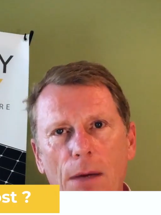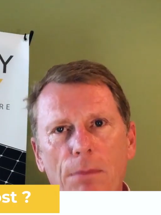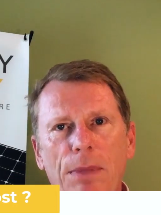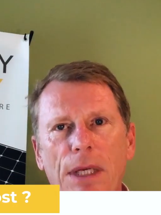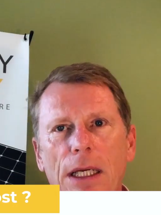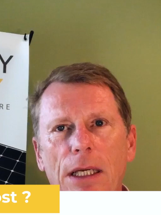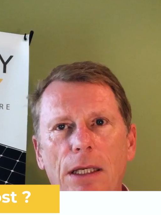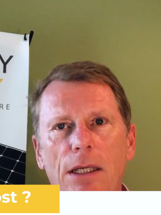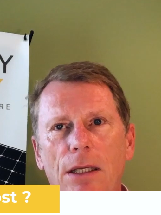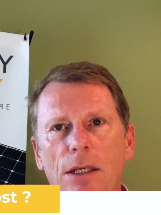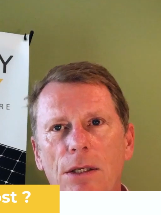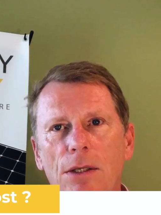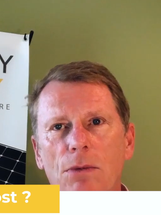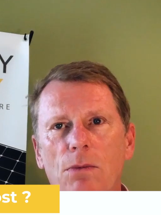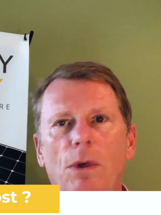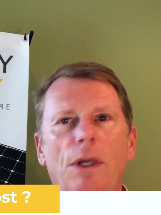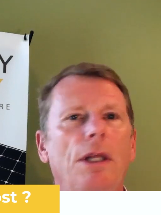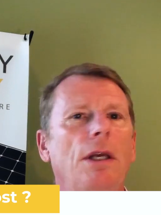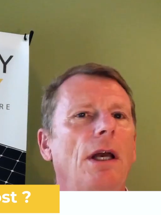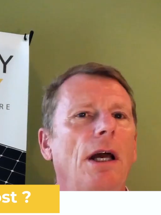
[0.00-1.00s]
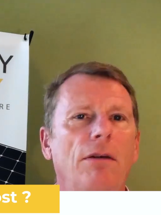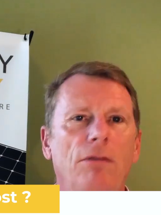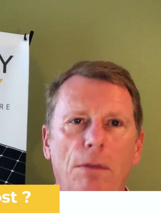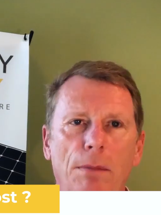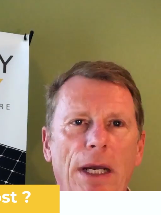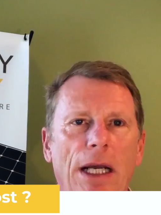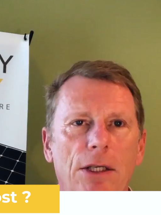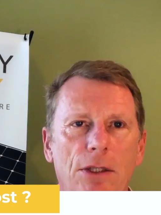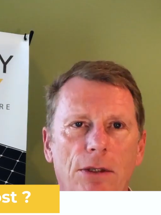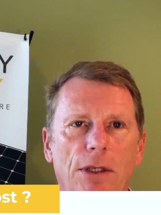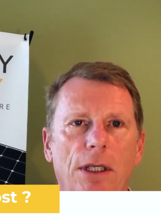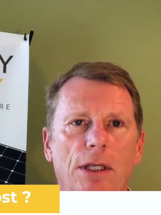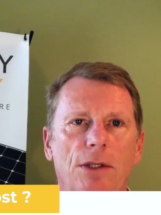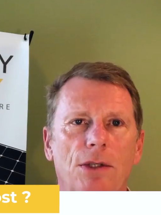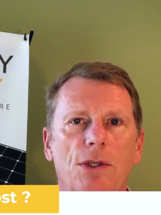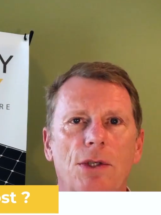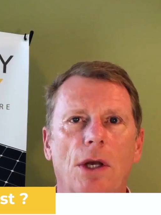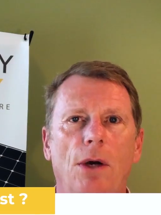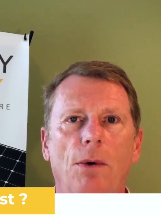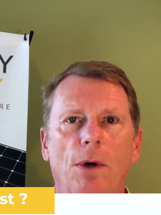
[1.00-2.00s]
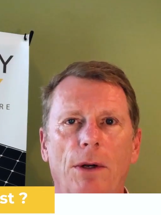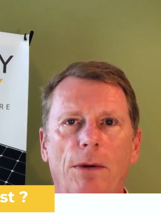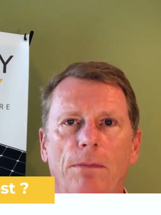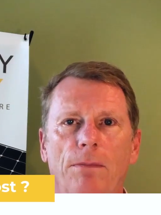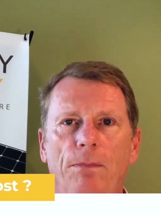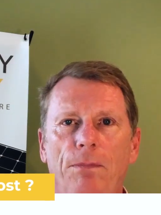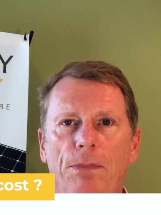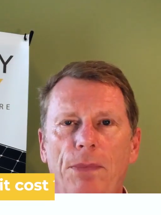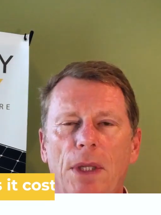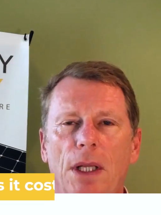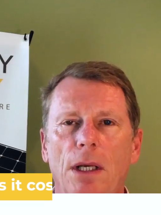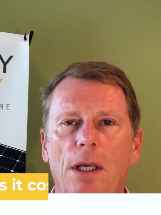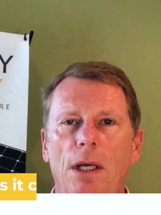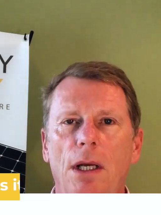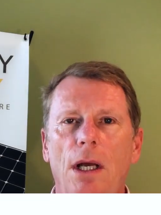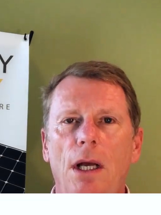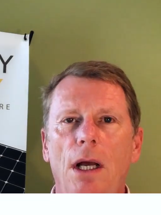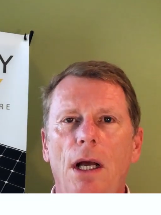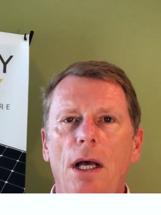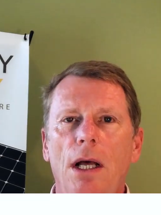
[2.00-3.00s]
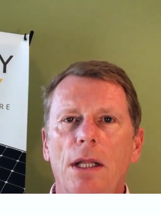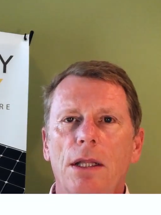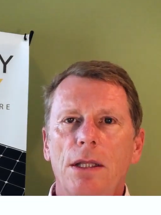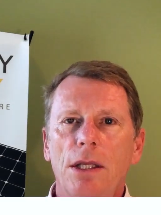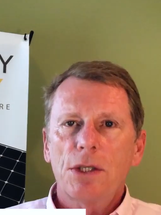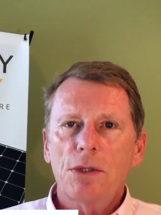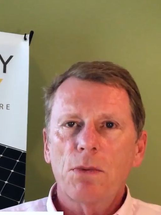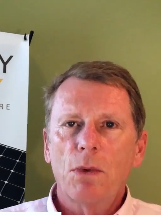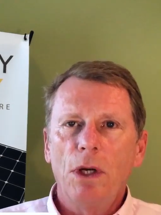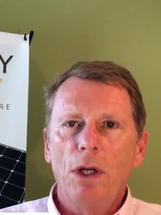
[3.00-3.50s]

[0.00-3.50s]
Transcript: how big it is, whether you have a battery, and so on. This